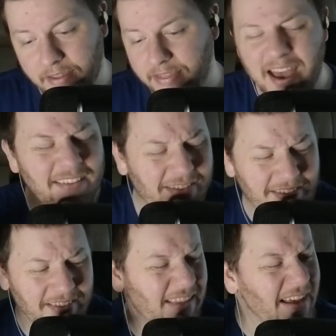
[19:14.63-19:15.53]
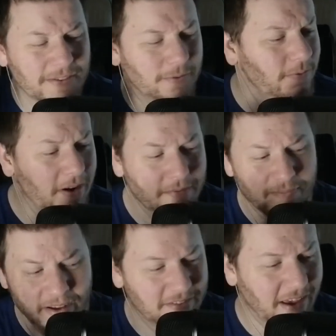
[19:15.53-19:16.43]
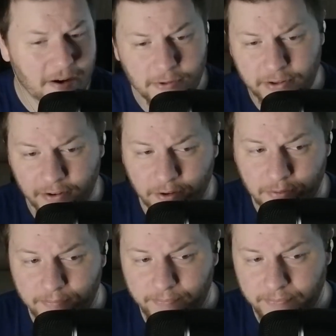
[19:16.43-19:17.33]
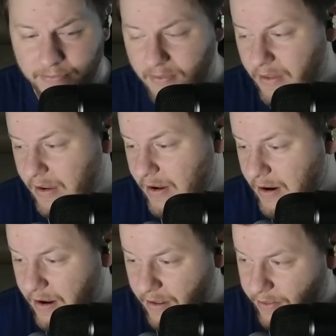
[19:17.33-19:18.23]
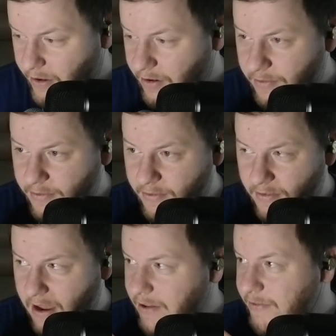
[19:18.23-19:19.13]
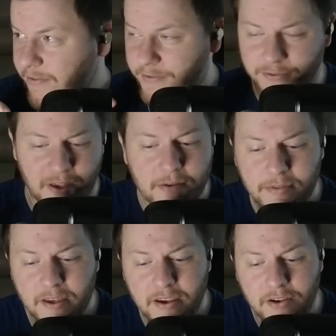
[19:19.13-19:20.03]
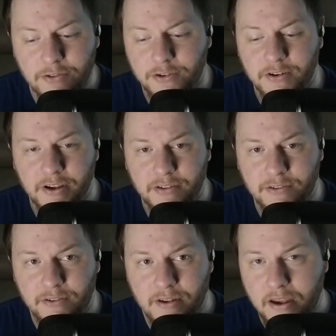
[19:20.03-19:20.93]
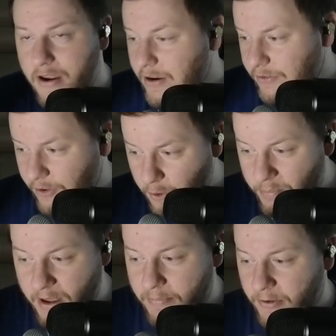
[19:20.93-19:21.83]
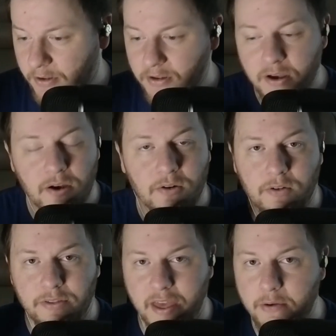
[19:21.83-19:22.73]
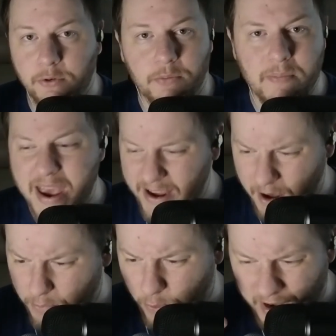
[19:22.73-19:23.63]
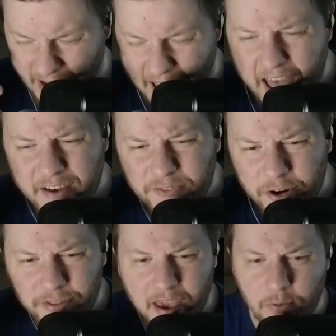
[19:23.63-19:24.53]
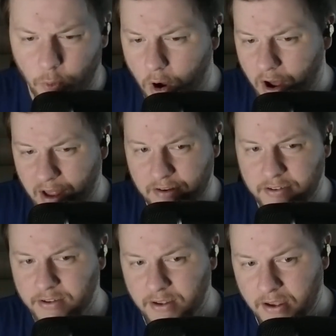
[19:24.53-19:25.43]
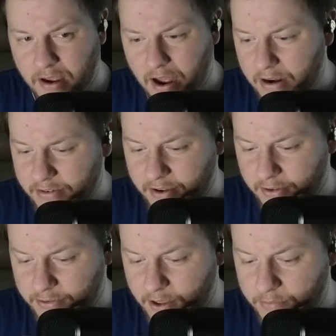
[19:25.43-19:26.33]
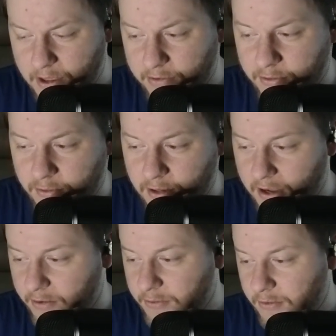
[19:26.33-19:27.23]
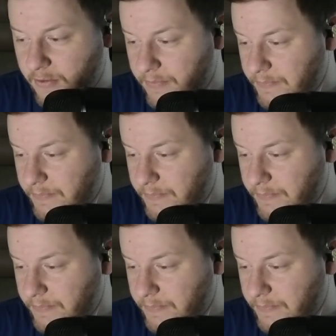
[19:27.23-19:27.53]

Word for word: That's that's what Miltown will do. There's it's the same thing Hugin does. Two people, they will make up whatever they want until something sticks.